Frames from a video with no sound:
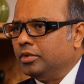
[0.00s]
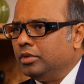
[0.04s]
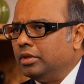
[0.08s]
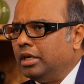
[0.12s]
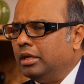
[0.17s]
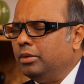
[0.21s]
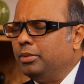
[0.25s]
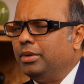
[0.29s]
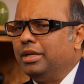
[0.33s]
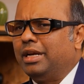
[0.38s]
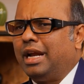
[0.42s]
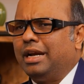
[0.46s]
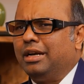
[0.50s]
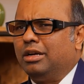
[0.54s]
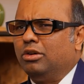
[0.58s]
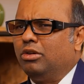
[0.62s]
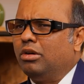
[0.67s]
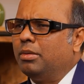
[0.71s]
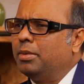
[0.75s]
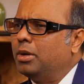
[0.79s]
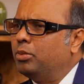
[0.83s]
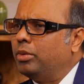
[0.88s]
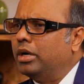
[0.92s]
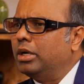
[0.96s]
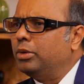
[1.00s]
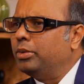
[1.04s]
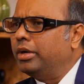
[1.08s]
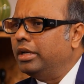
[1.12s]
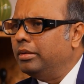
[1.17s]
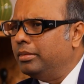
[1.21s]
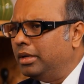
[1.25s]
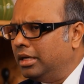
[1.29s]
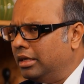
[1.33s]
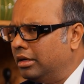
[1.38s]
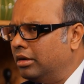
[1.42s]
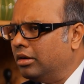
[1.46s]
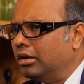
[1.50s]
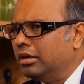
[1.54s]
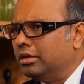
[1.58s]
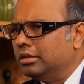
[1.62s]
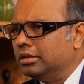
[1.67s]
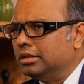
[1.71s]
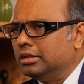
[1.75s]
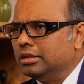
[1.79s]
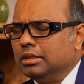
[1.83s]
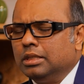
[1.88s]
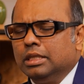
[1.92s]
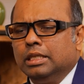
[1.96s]
Right? We are right now at about $120 billion.
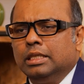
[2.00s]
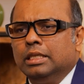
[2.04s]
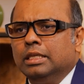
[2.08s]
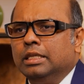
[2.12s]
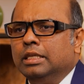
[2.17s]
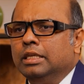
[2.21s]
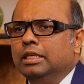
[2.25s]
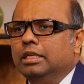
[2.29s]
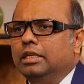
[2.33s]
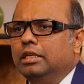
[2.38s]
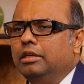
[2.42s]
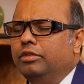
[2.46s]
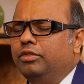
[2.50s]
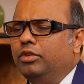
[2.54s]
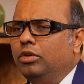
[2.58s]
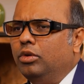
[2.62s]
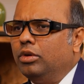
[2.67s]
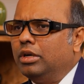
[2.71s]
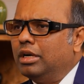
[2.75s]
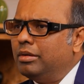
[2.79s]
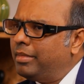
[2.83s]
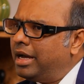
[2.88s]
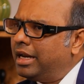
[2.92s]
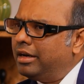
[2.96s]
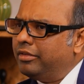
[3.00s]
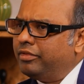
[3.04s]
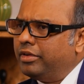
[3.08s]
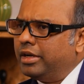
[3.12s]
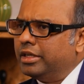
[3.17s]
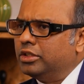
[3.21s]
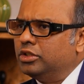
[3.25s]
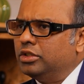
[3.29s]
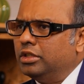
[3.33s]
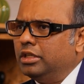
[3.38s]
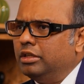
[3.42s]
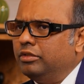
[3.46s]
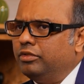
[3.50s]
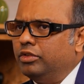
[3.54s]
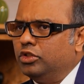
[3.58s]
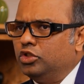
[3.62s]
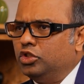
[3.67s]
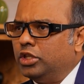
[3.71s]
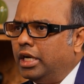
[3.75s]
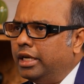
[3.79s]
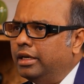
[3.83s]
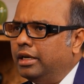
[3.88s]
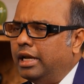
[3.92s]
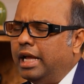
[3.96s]
If you look at manufacturing for
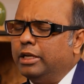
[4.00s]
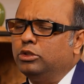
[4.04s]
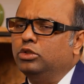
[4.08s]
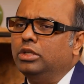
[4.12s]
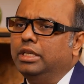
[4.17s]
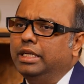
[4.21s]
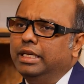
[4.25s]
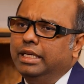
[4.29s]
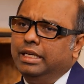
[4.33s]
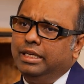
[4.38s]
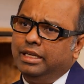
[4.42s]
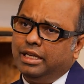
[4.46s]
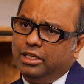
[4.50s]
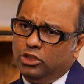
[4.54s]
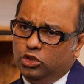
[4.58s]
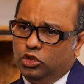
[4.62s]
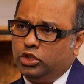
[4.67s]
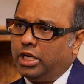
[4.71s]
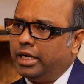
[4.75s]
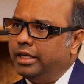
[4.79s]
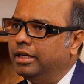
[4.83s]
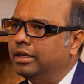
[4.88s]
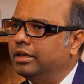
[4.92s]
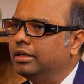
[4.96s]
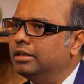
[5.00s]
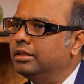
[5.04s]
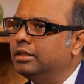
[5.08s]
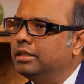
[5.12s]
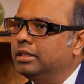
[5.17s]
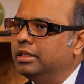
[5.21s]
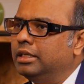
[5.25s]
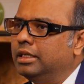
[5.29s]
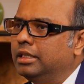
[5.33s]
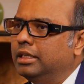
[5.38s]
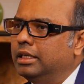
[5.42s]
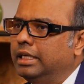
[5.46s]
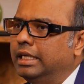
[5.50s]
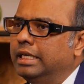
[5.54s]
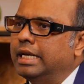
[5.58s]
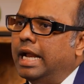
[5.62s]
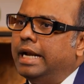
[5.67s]
China, actually India and China in